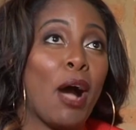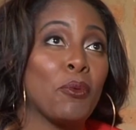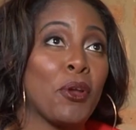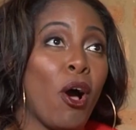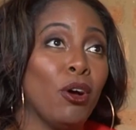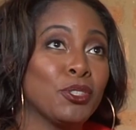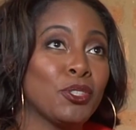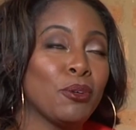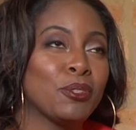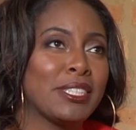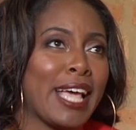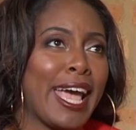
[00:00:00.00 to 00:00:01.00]
I would
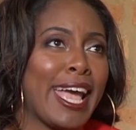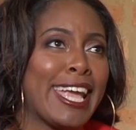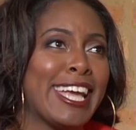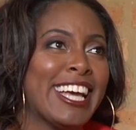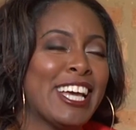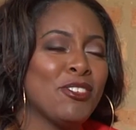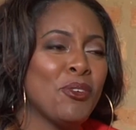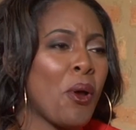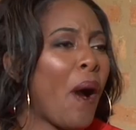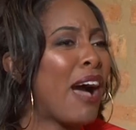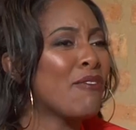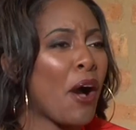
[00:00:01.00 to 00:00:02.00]
also say, you
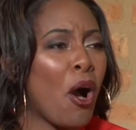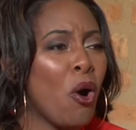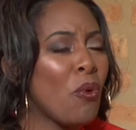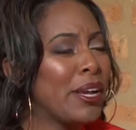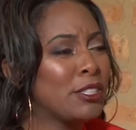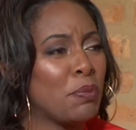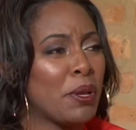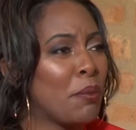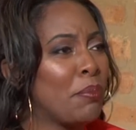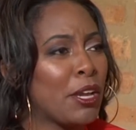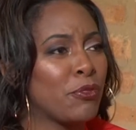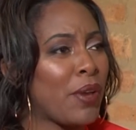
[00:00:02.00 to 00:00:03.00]
know, I've always been a
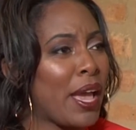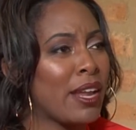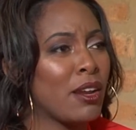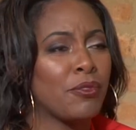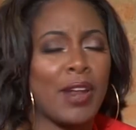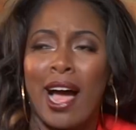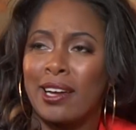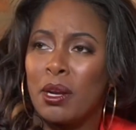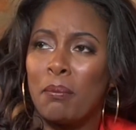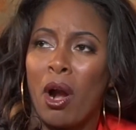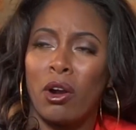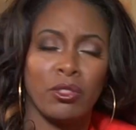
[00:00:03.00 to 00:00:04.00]
big fan of
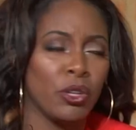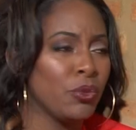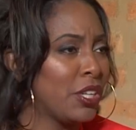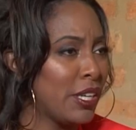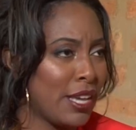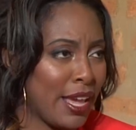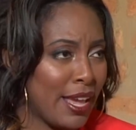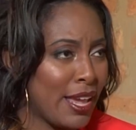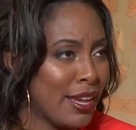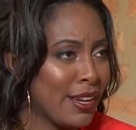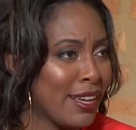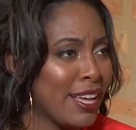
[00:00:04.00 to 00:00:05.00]
Dr. Martin Luther
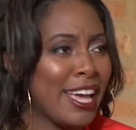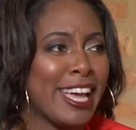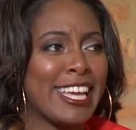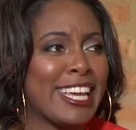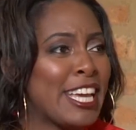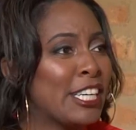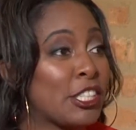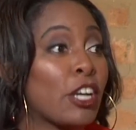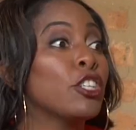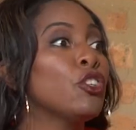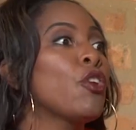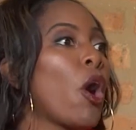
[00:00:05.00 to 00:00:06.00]
King. He is,
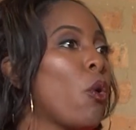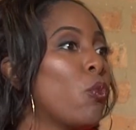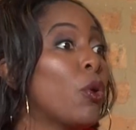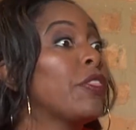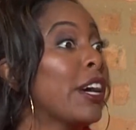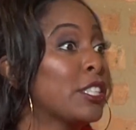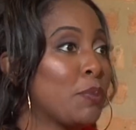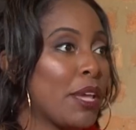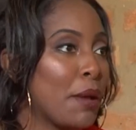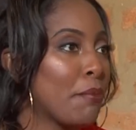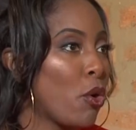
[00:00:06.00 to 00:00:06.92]
because, you know, with us being